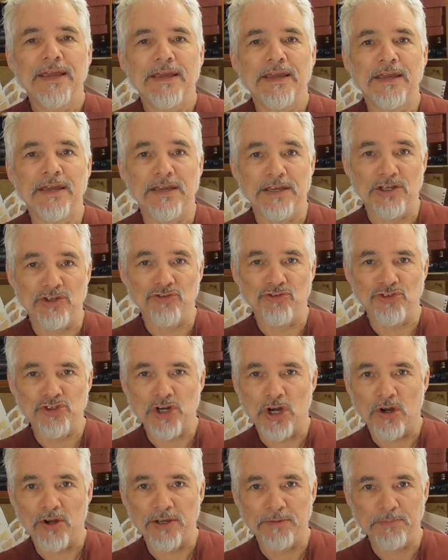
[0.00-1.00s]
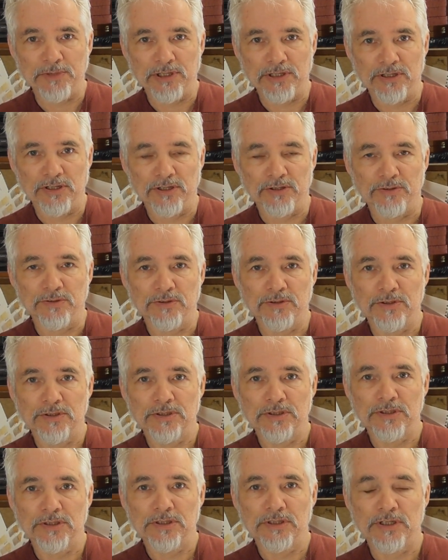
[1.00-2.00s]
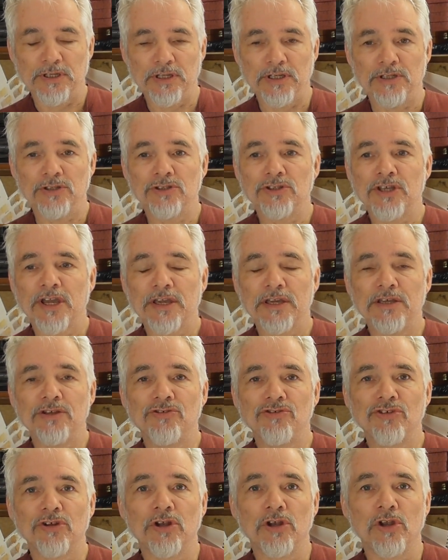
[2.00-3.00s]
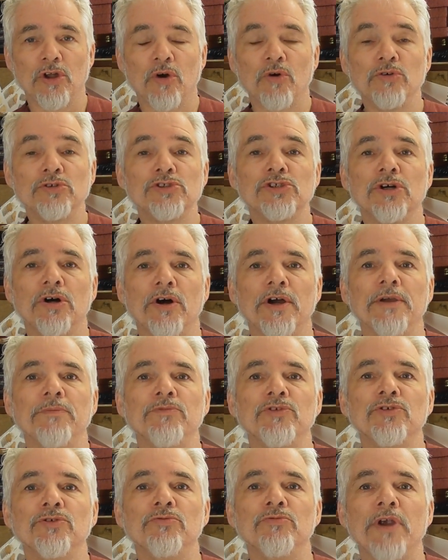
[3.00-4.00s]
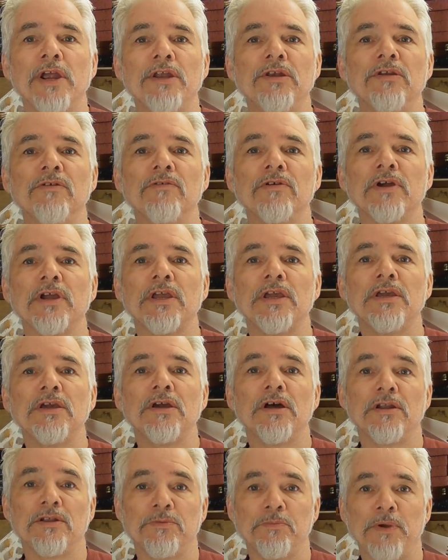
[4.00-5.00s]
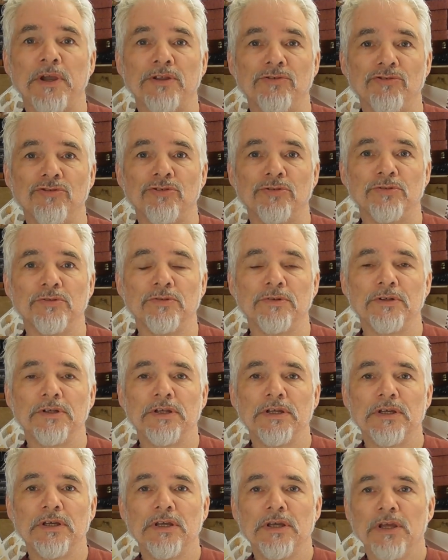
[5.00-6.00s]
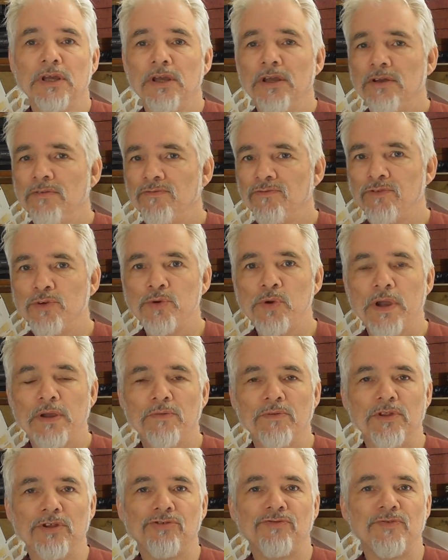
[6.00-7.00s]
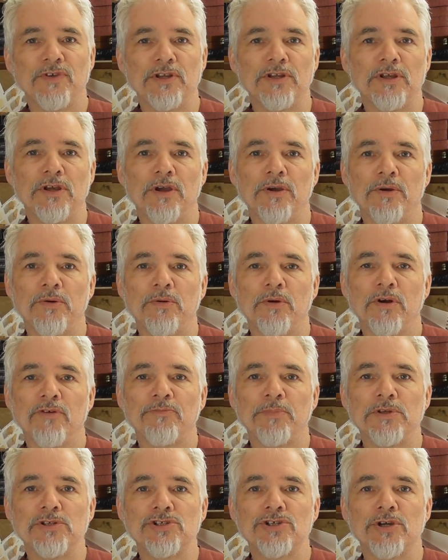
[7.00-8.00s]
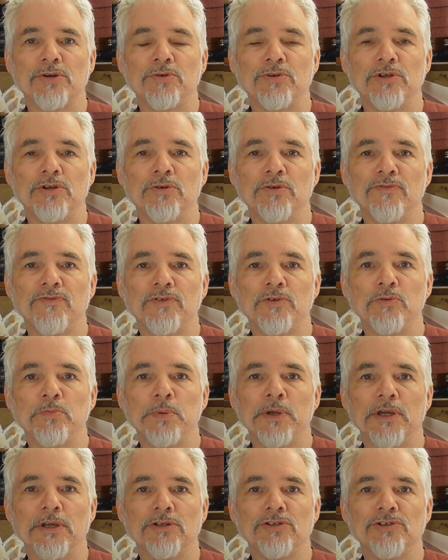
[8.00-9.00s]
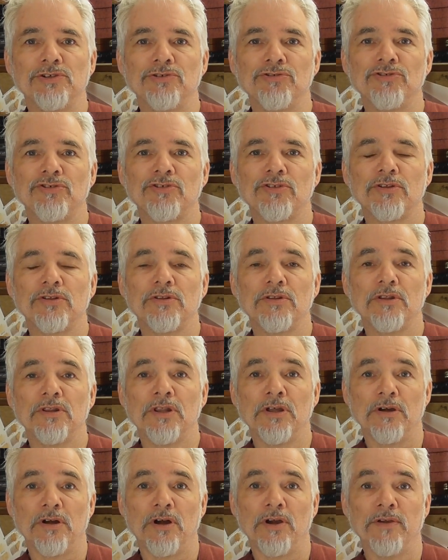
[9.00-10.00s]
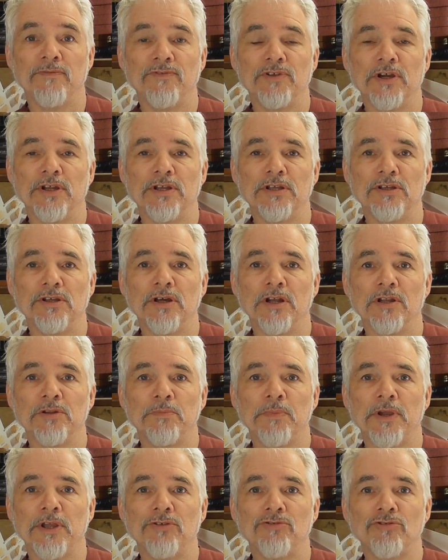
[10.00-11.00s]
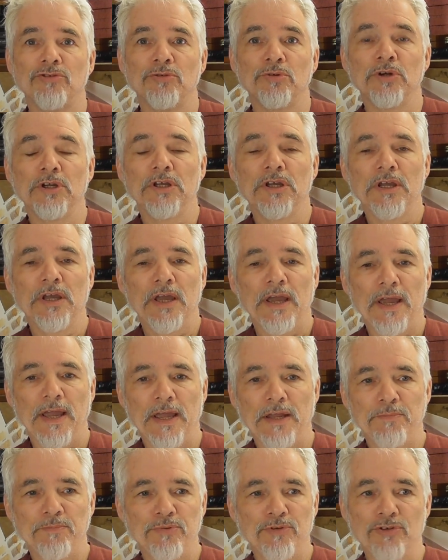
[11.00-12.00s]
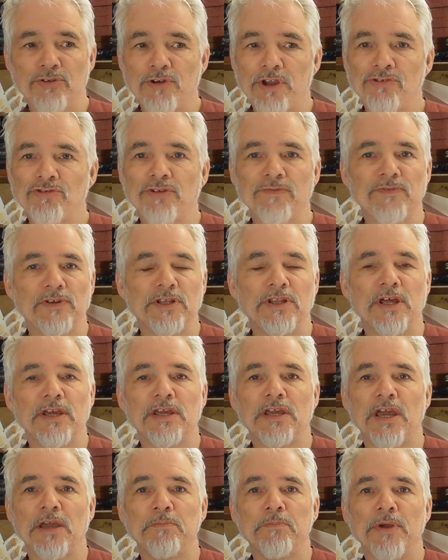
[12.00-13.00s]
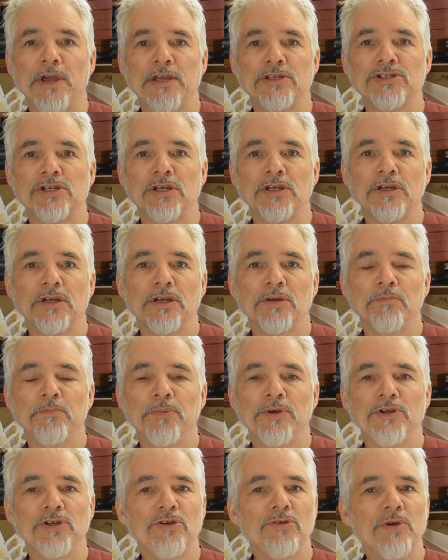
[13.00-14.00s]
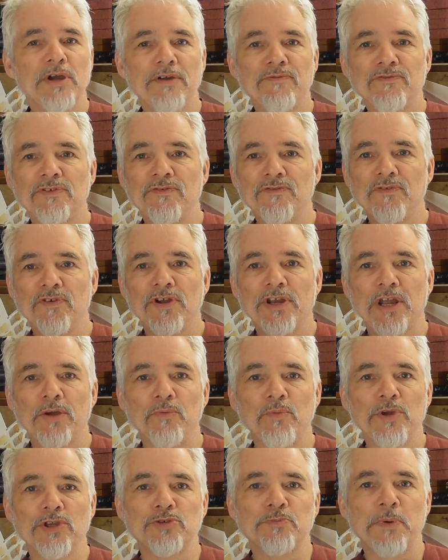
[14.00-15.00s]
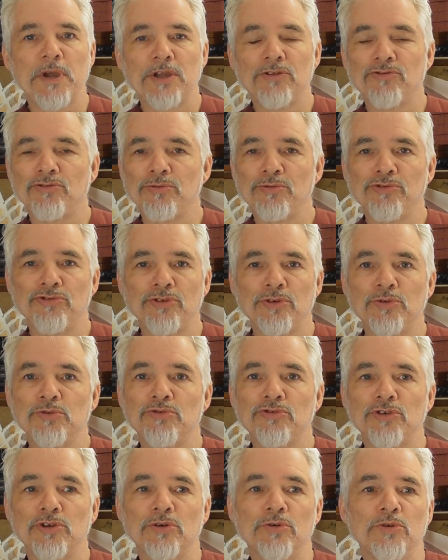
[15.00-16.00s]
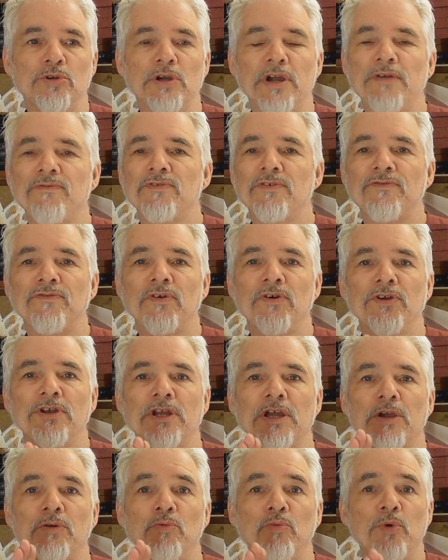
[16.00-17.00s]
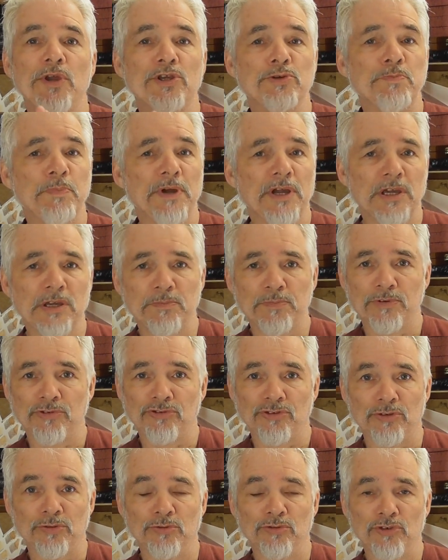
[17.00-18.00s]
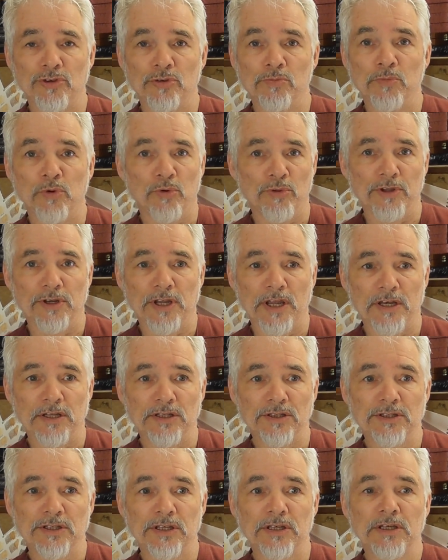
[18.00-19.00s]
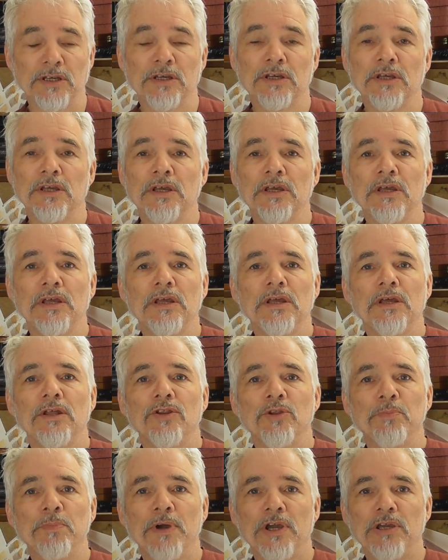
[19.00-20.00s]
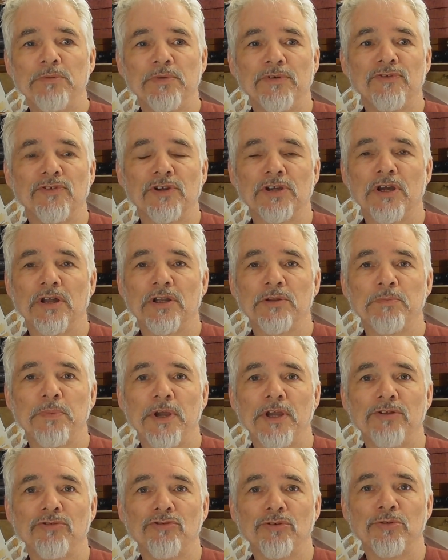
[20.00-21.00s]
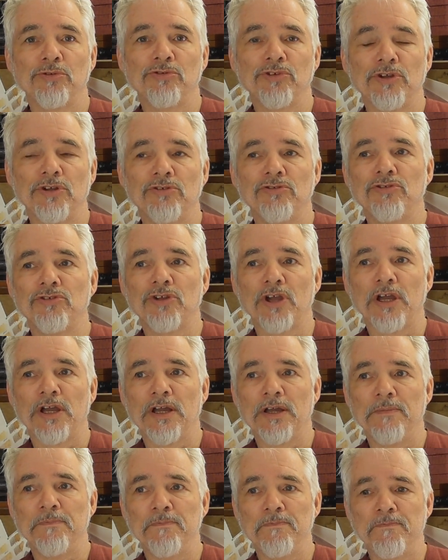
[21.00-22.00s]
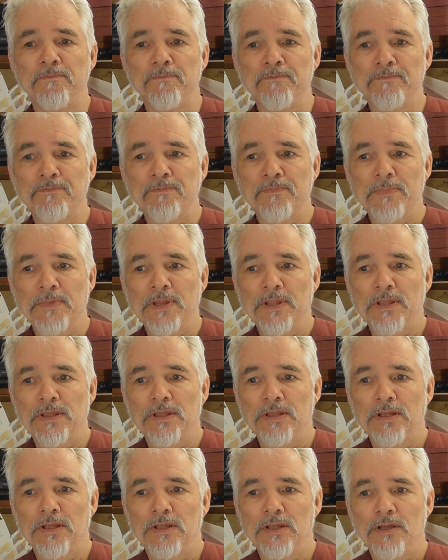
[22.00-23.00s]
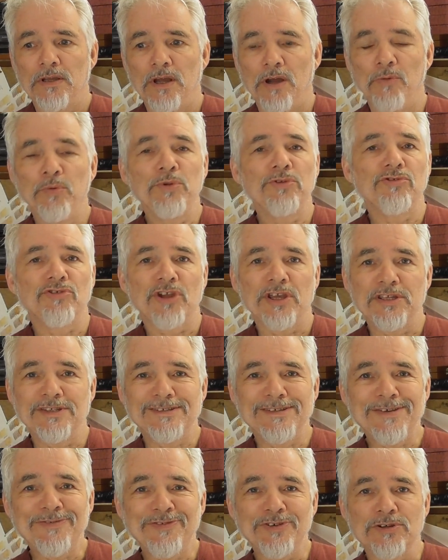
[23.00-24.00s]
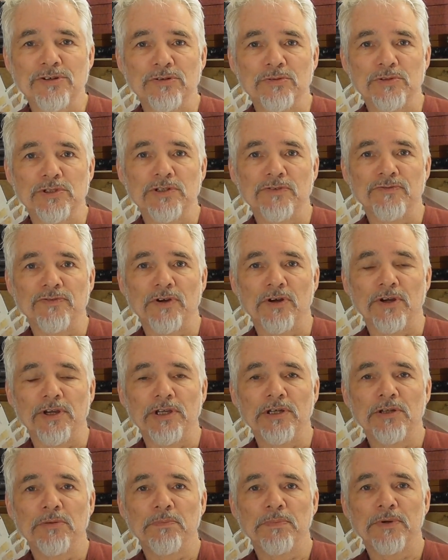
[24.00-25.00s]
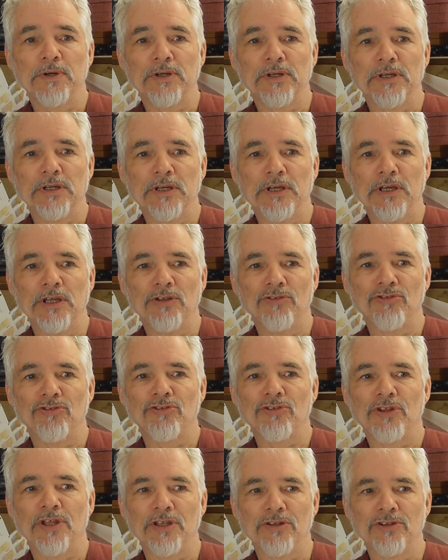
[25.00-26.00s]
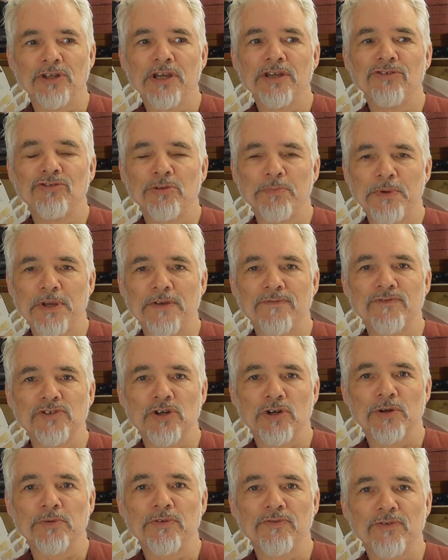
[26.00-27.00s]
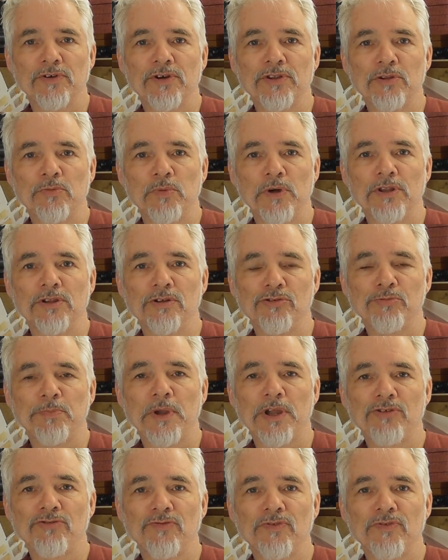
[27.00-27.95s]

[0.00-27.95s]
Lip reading: It is timely though. It takes a long time to render a coloured pencil. Throughout this video I've been showing you a few pictures that I've done in coloured pencil, and progressively they get better, but you have to find out which pencil suits you. You have to find out which paper suits you more than anything. The paper for coloured pencils is, I wouldn't say difficult to find, but it takes a bit of time to find the one that's best